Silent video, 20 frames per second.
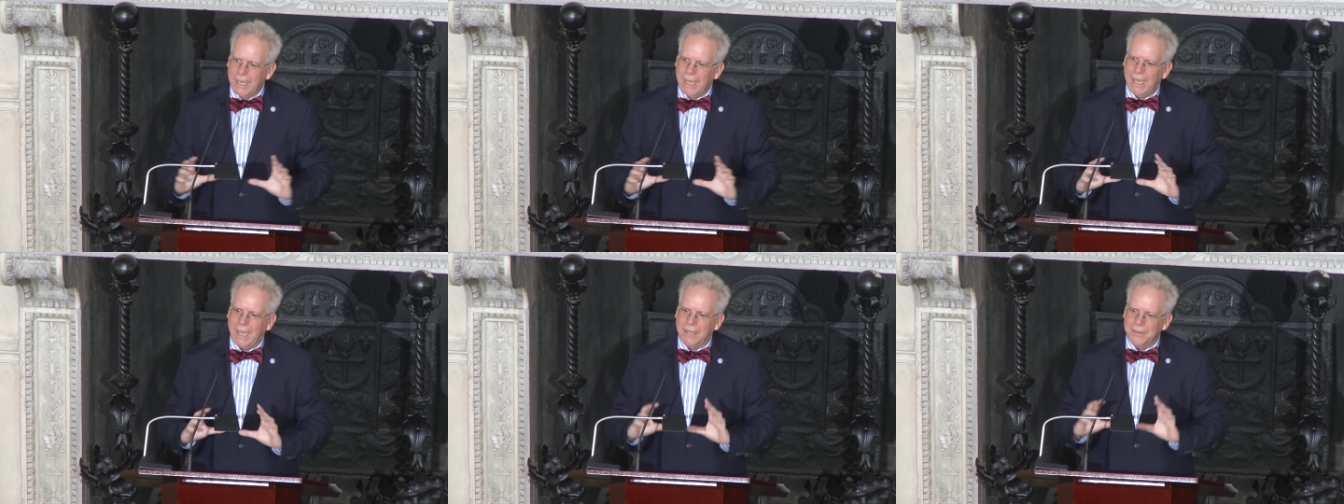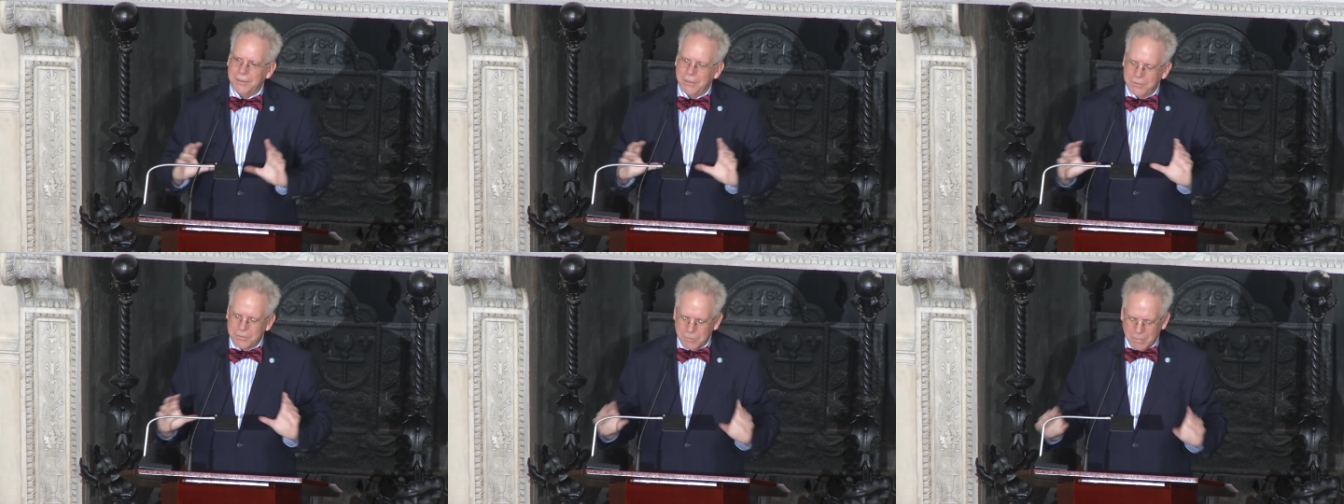
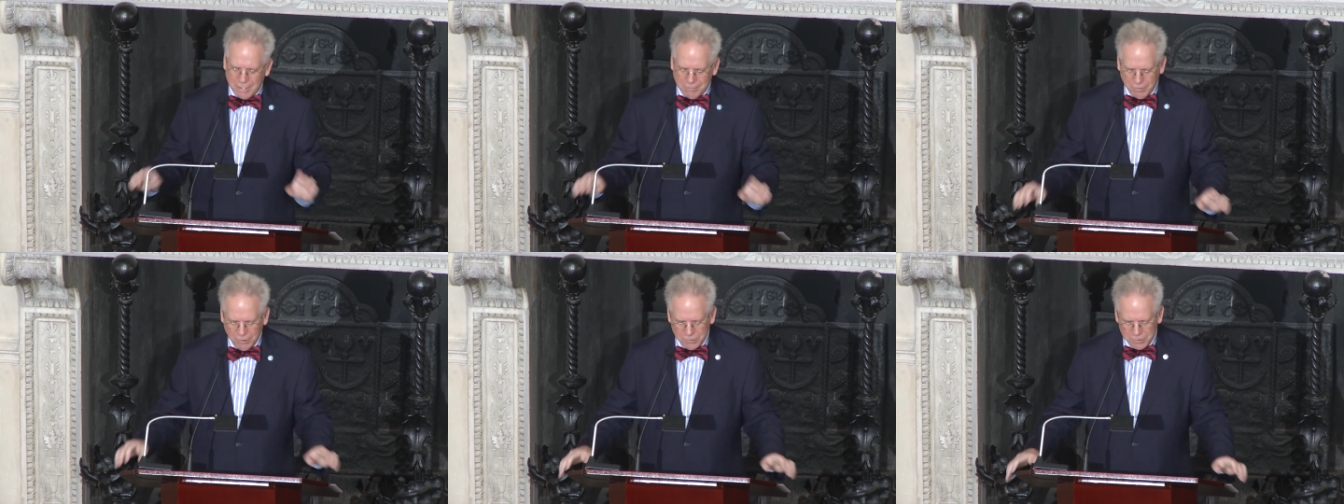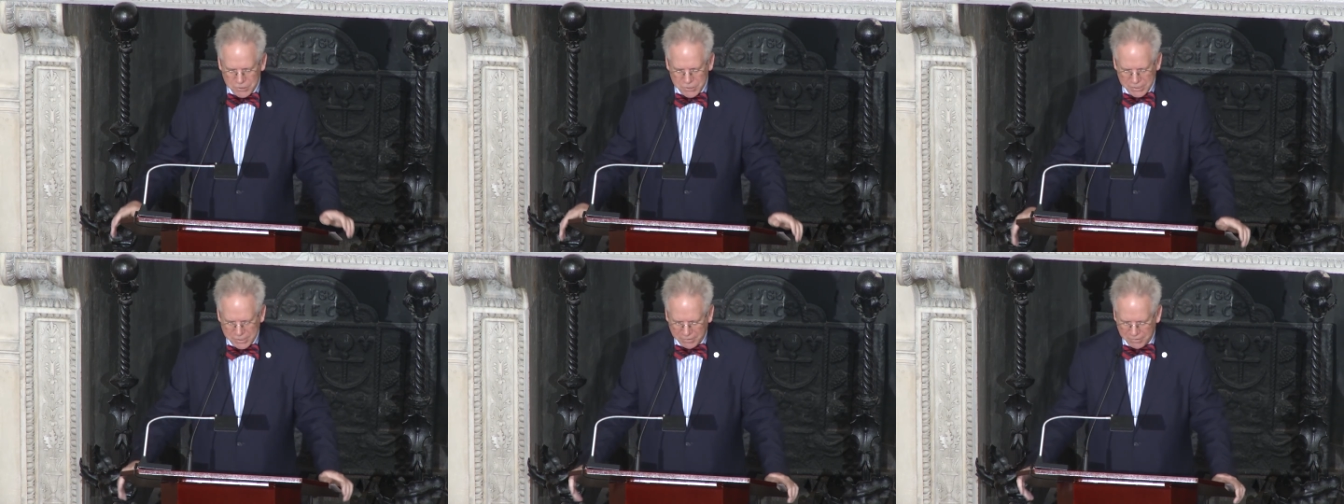at this
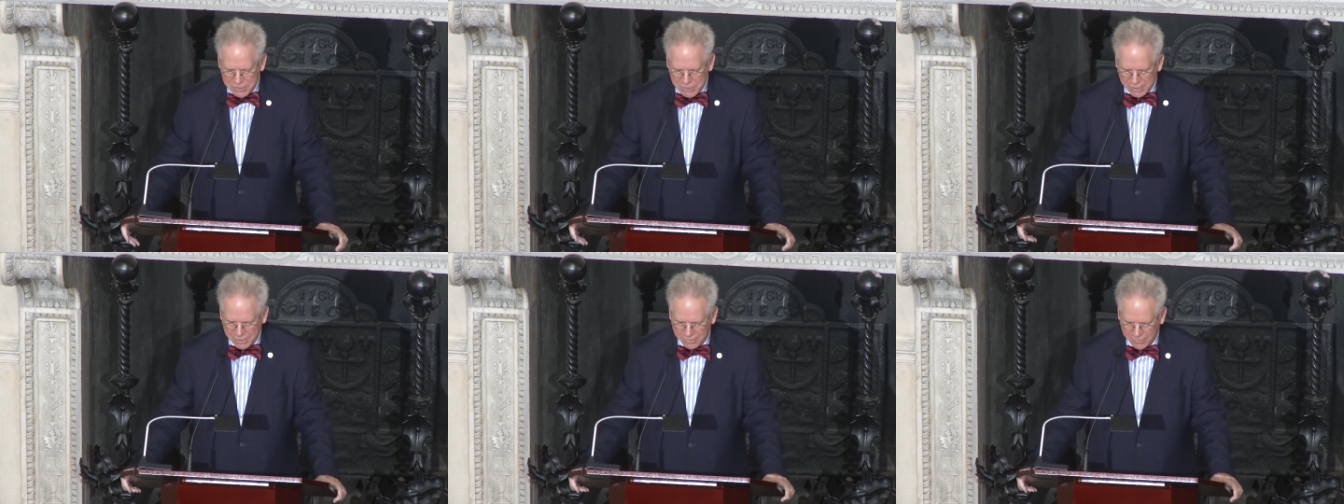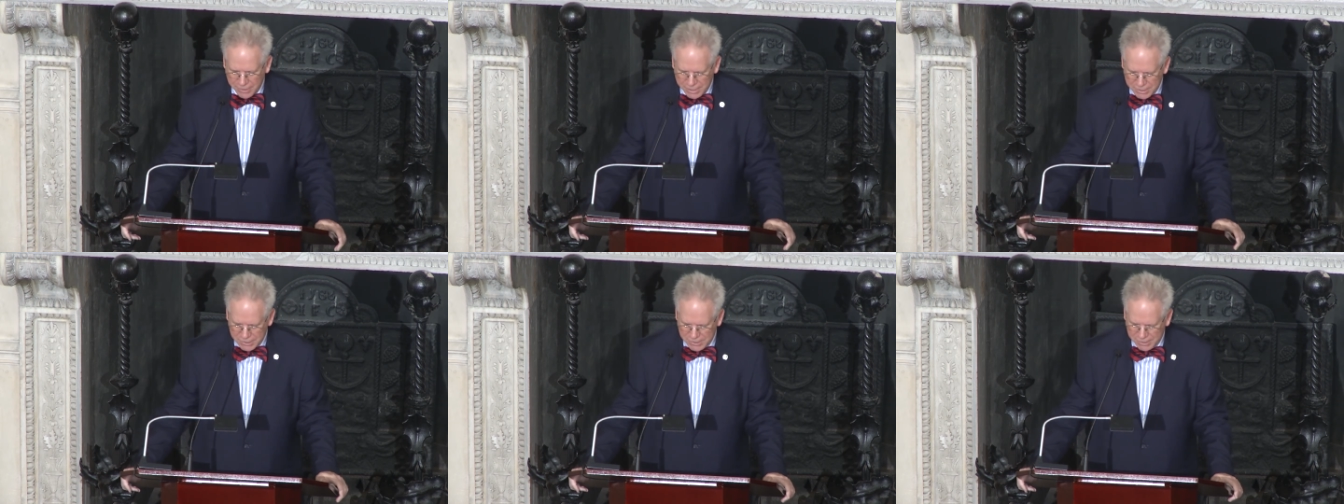revolutionary
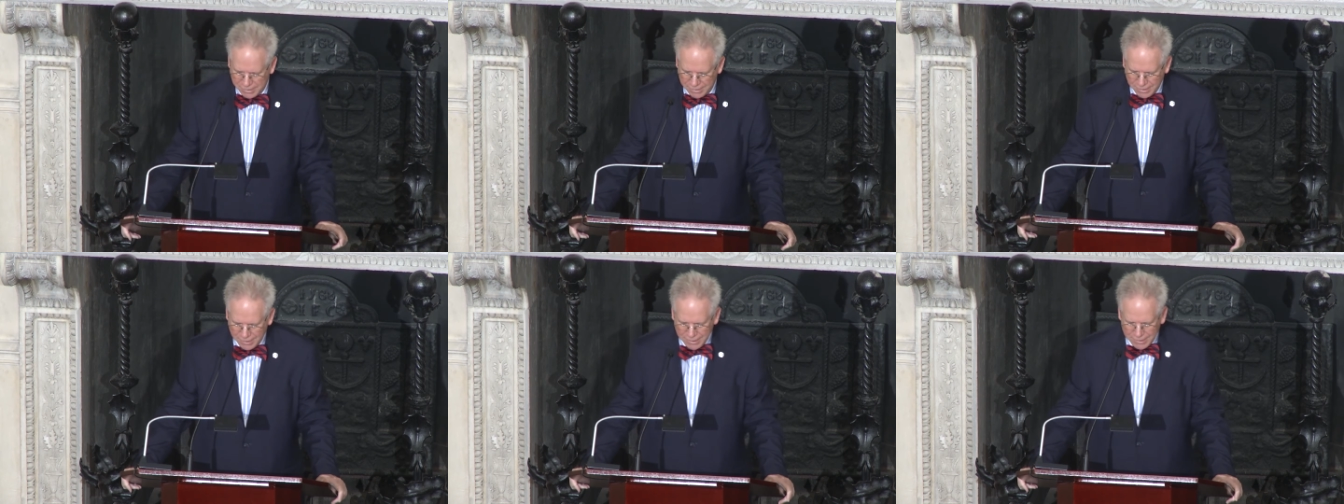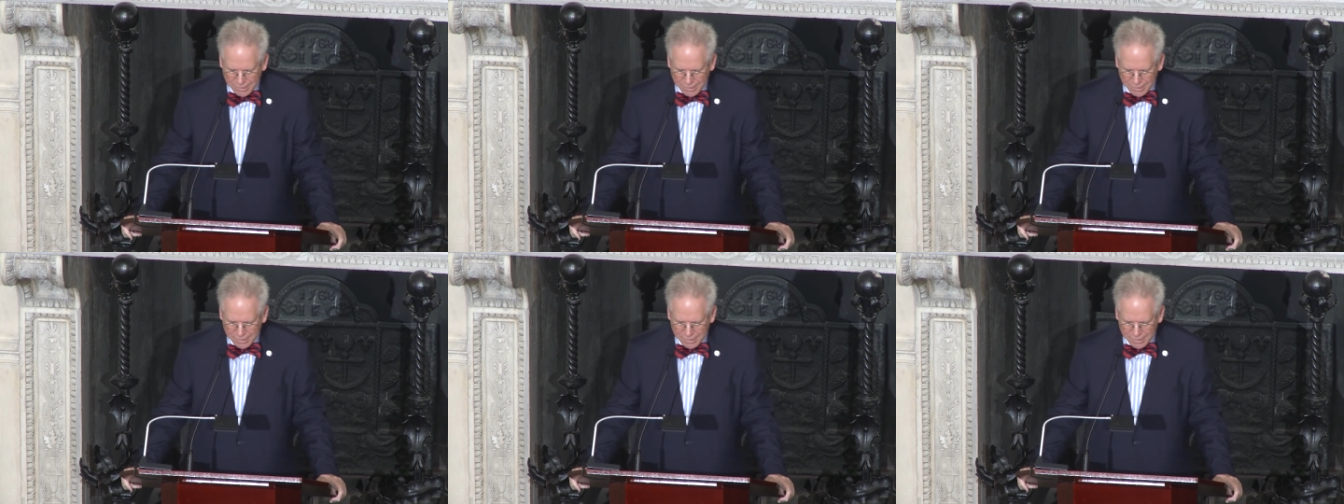generation,